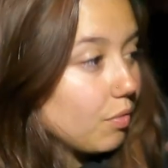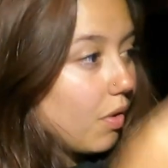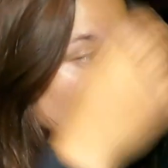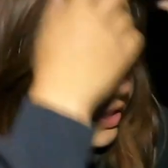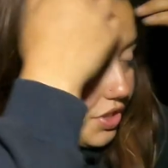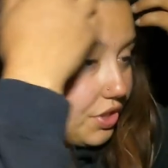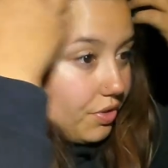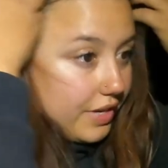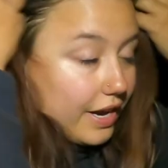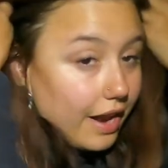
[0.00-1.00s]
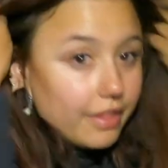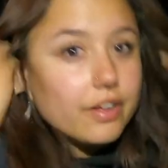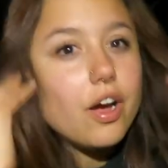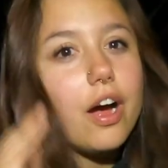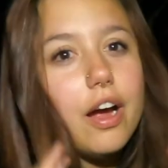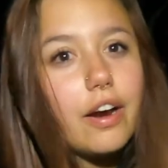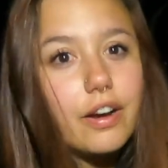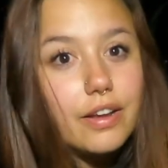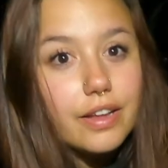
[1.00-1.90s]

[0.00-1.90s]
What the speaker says: want to get out of the car,